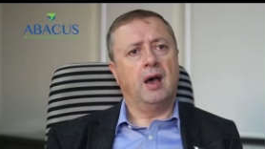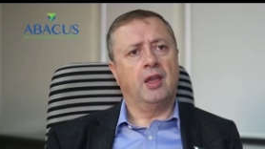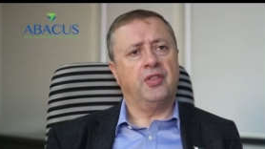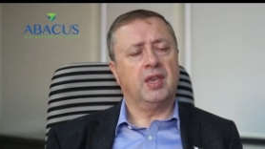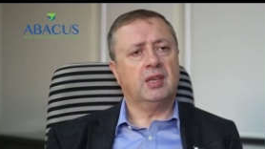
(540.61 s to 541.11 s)

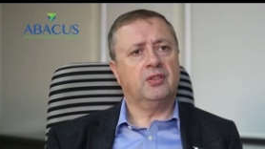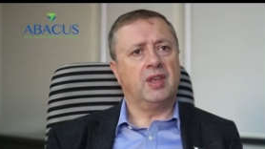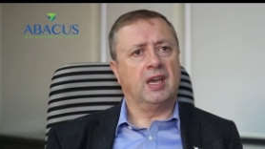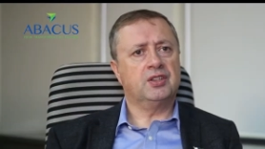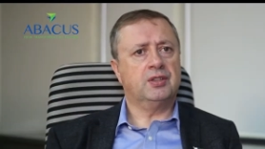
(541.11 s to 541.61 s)
I think
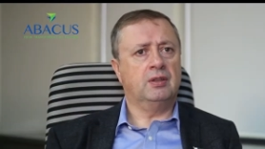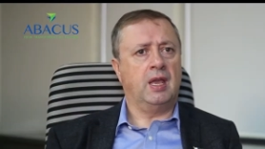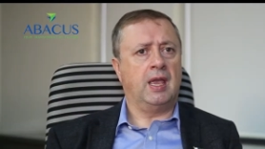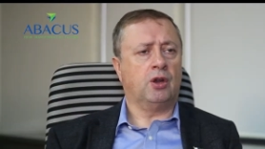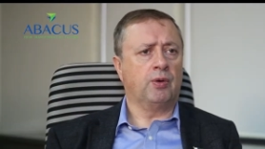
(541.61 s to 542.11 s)
that
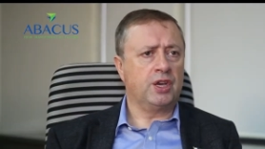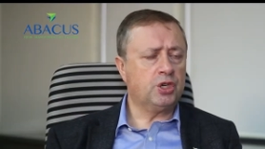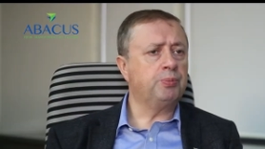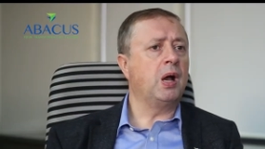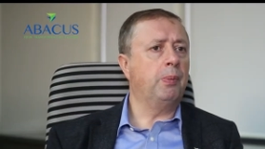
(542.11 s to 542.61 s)
a
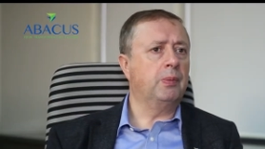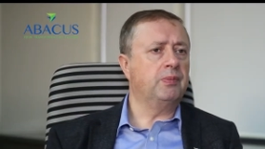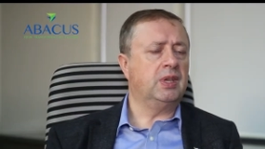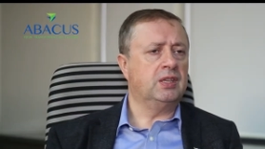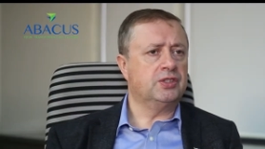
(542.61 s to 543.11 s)
greater
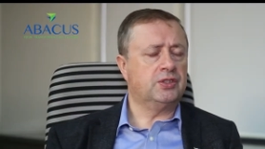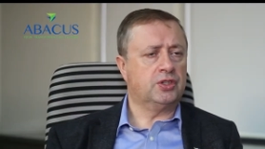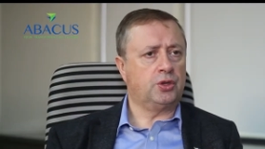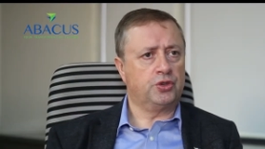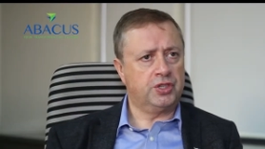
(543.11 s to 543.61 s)
problem is
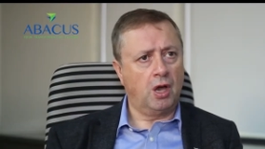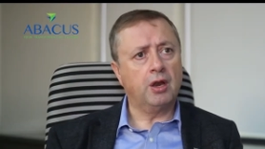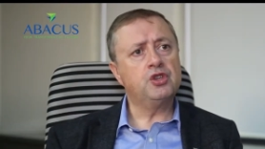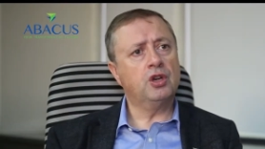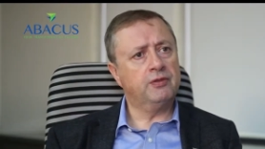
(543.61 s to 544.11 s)
the
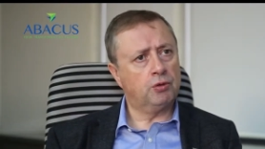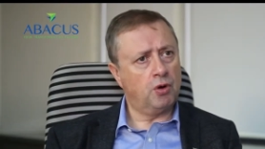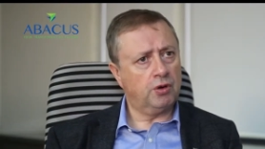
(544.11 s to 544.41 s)
sociology of your